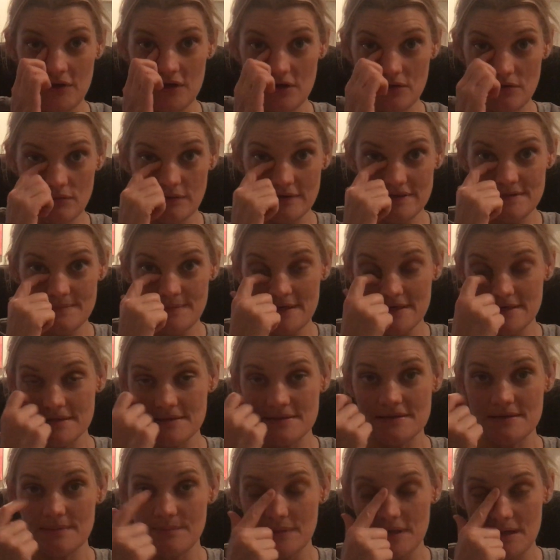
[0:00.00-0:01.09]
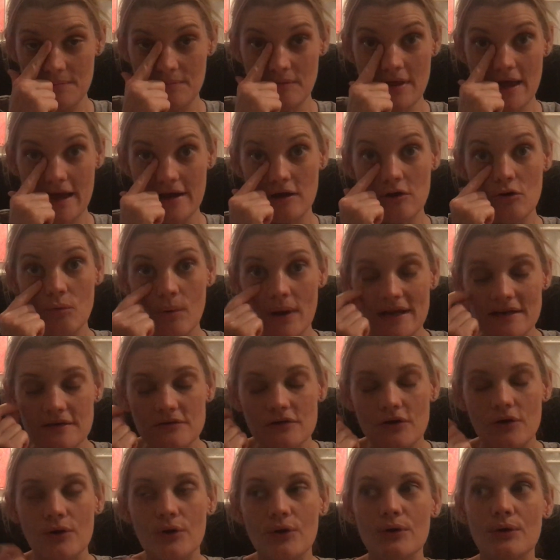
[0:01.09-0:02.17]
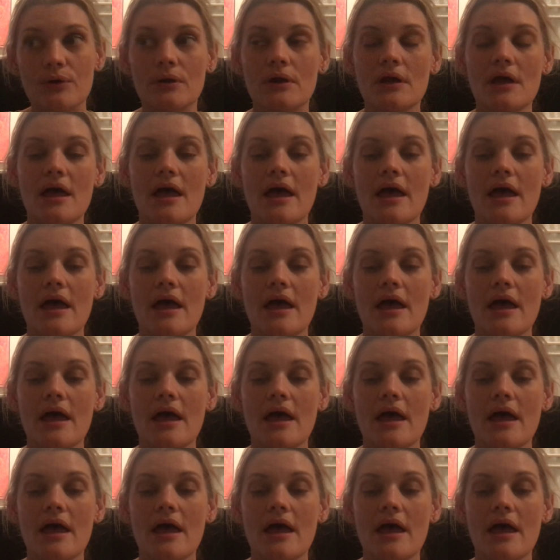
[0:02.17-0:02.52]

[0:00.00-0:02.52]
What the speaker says: You can always speak to some people at Quendo.